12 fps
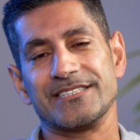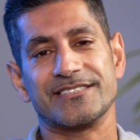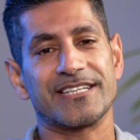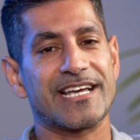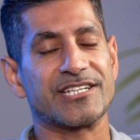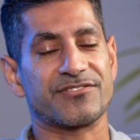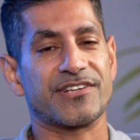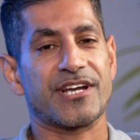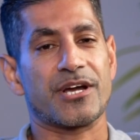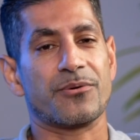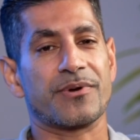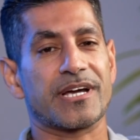in today's
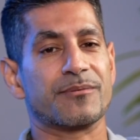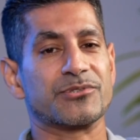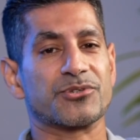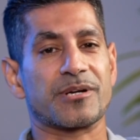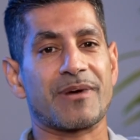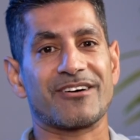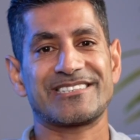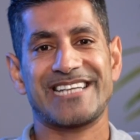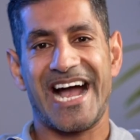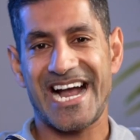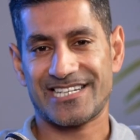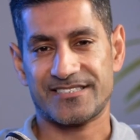video we're going to be talking about
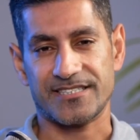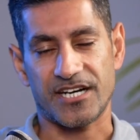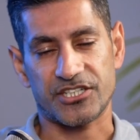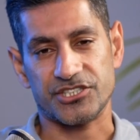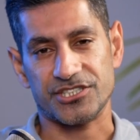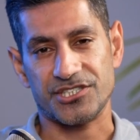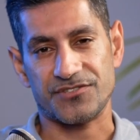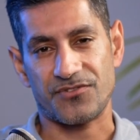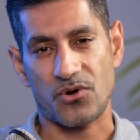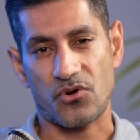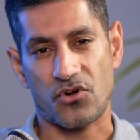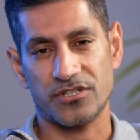tax deductions
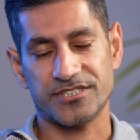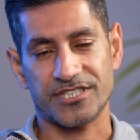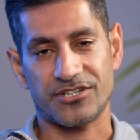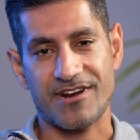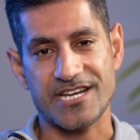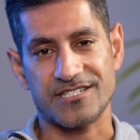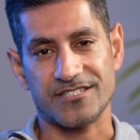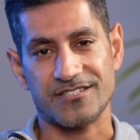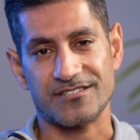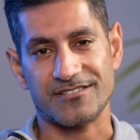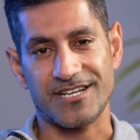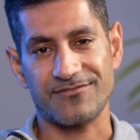for content
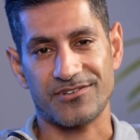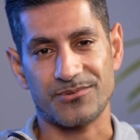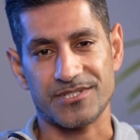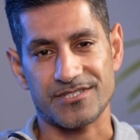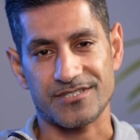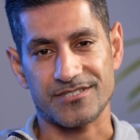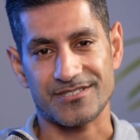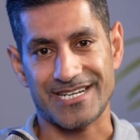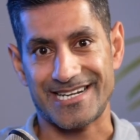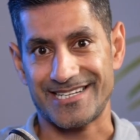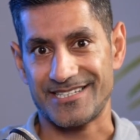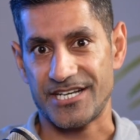creators, influencers
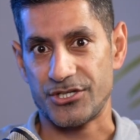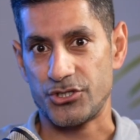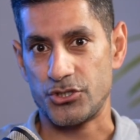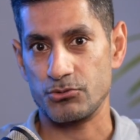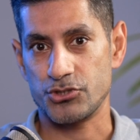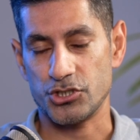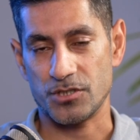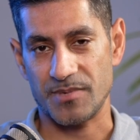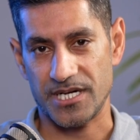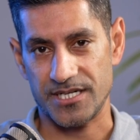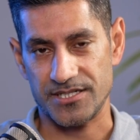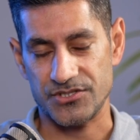and
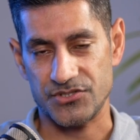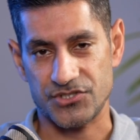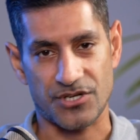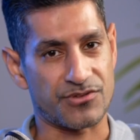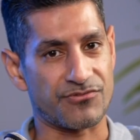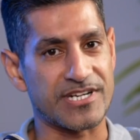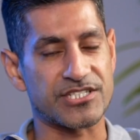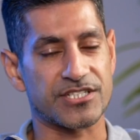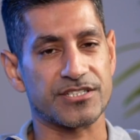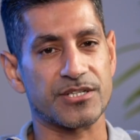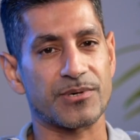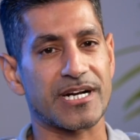YouTubers. So the
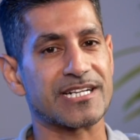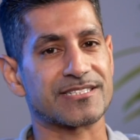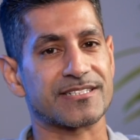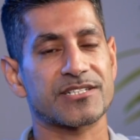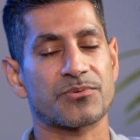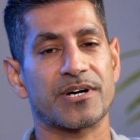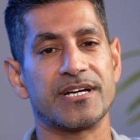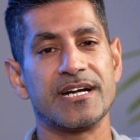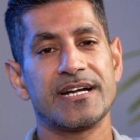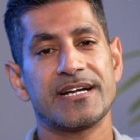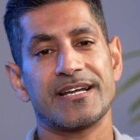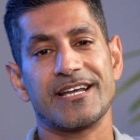reason you want to listen to this one
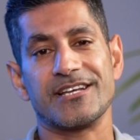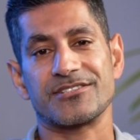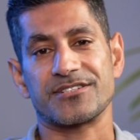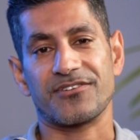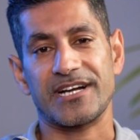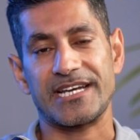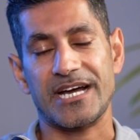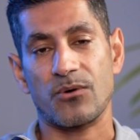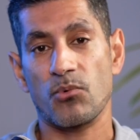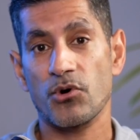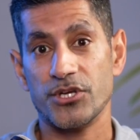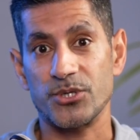is to find
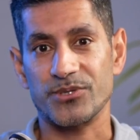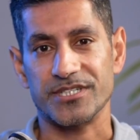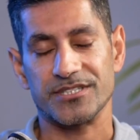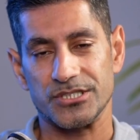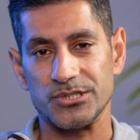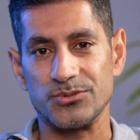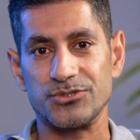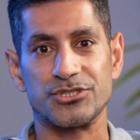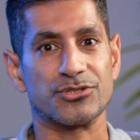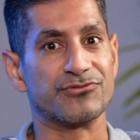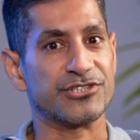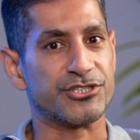out what you can do
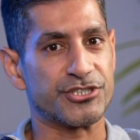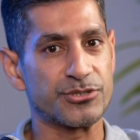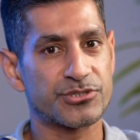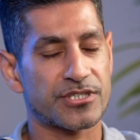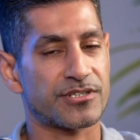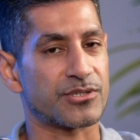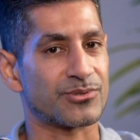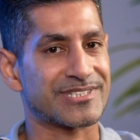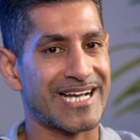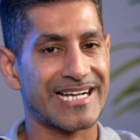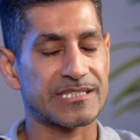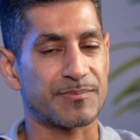to reduce your
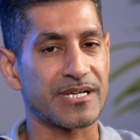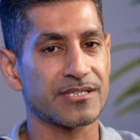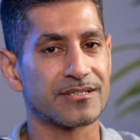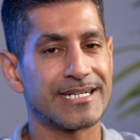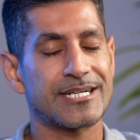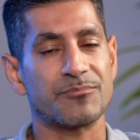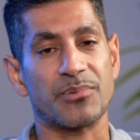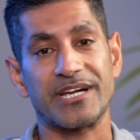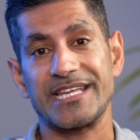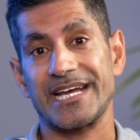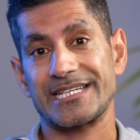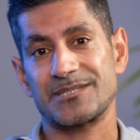tax bill by
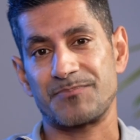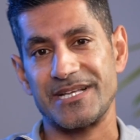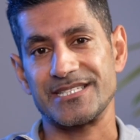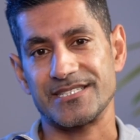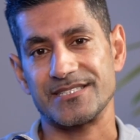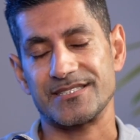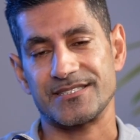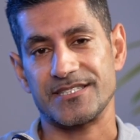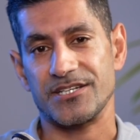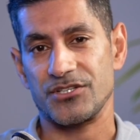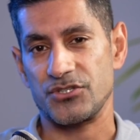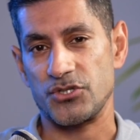the expenses
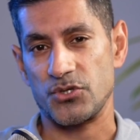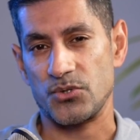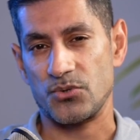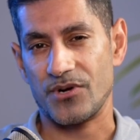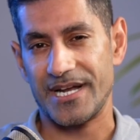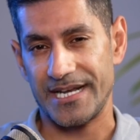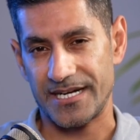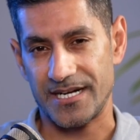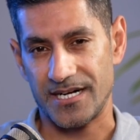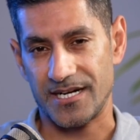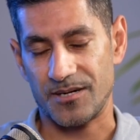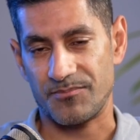that you
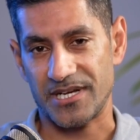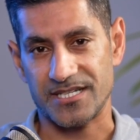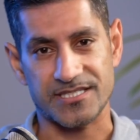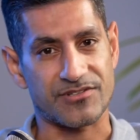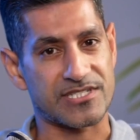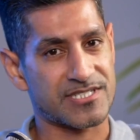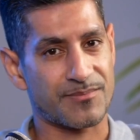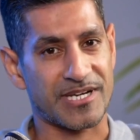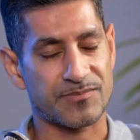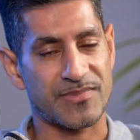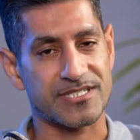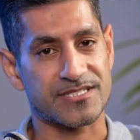incur, because there are some
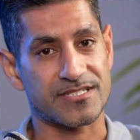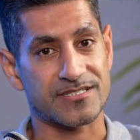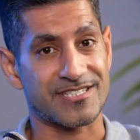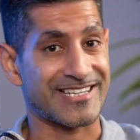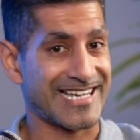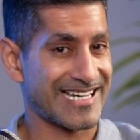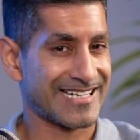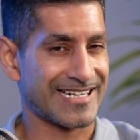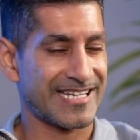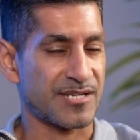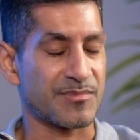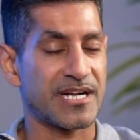expenses that you can
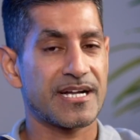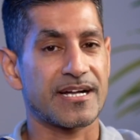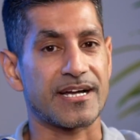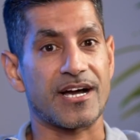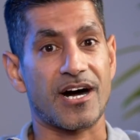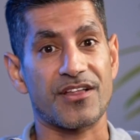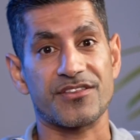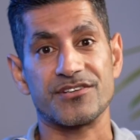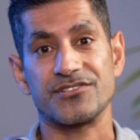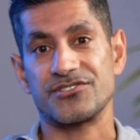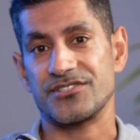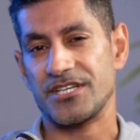claim and
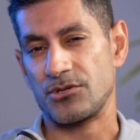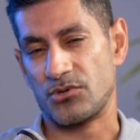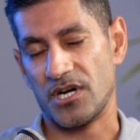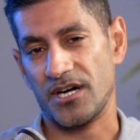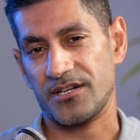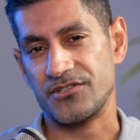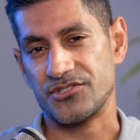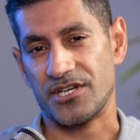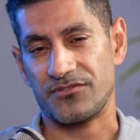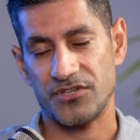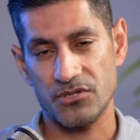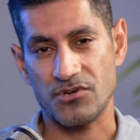others that you can't. So
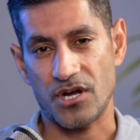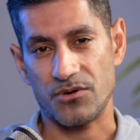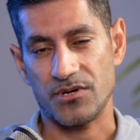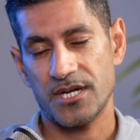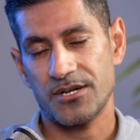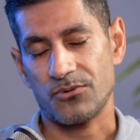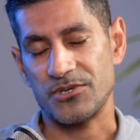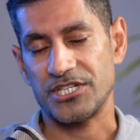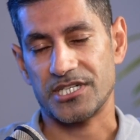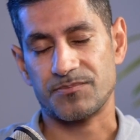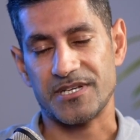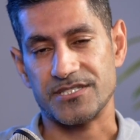if you know which
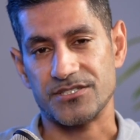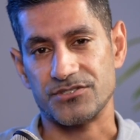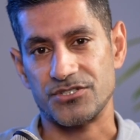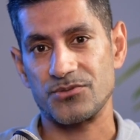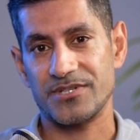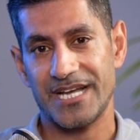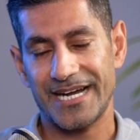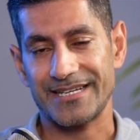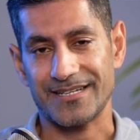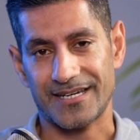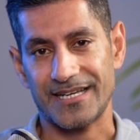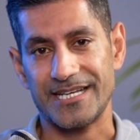expenses you
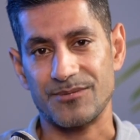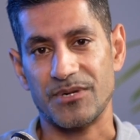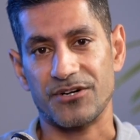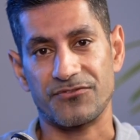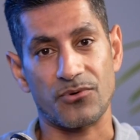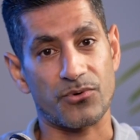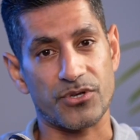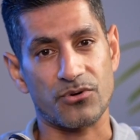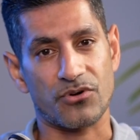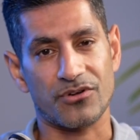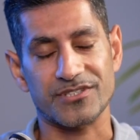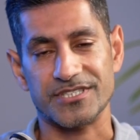can claim for
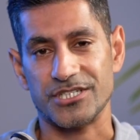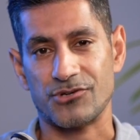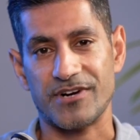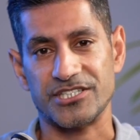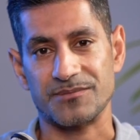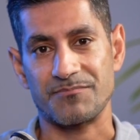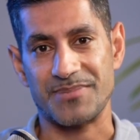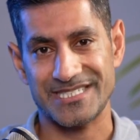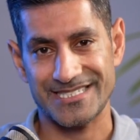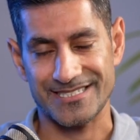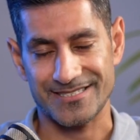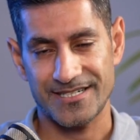your content creation
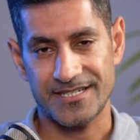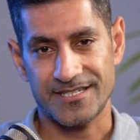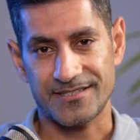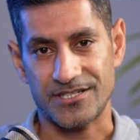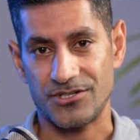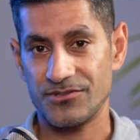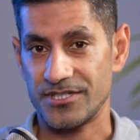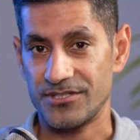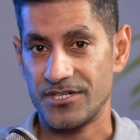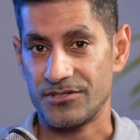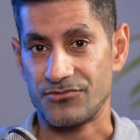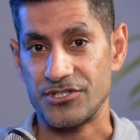business, then you
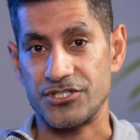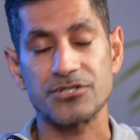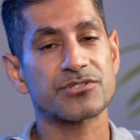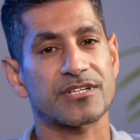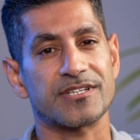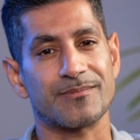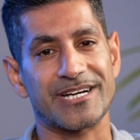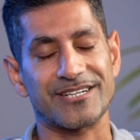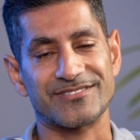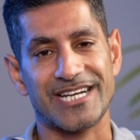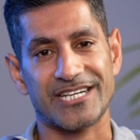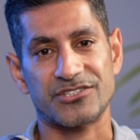can reduce the amount
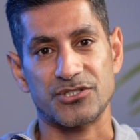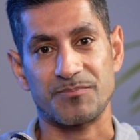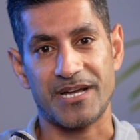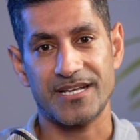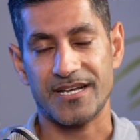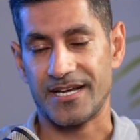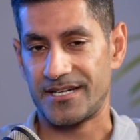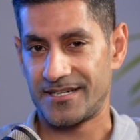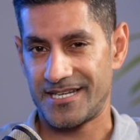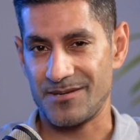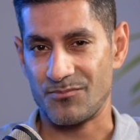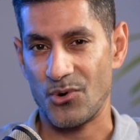of tax you pay and
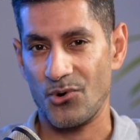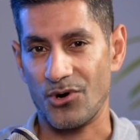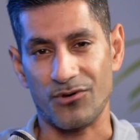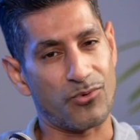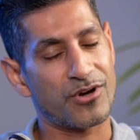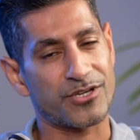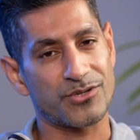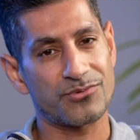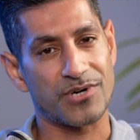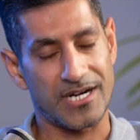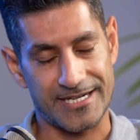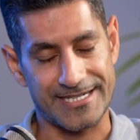keep more of what
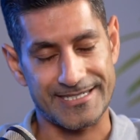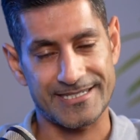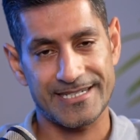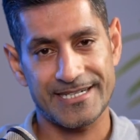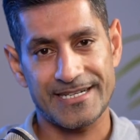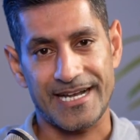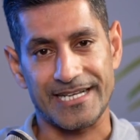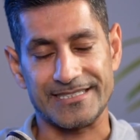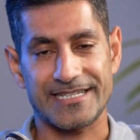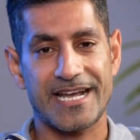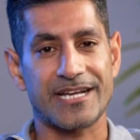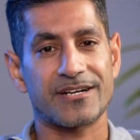you earn. And
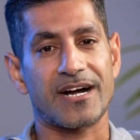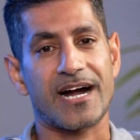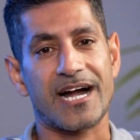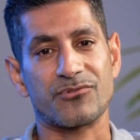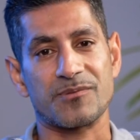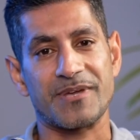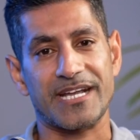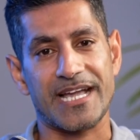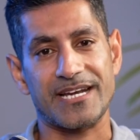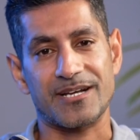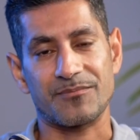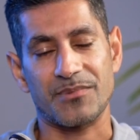today I have with me
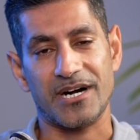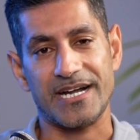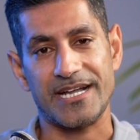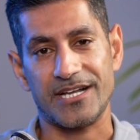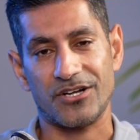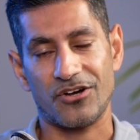again my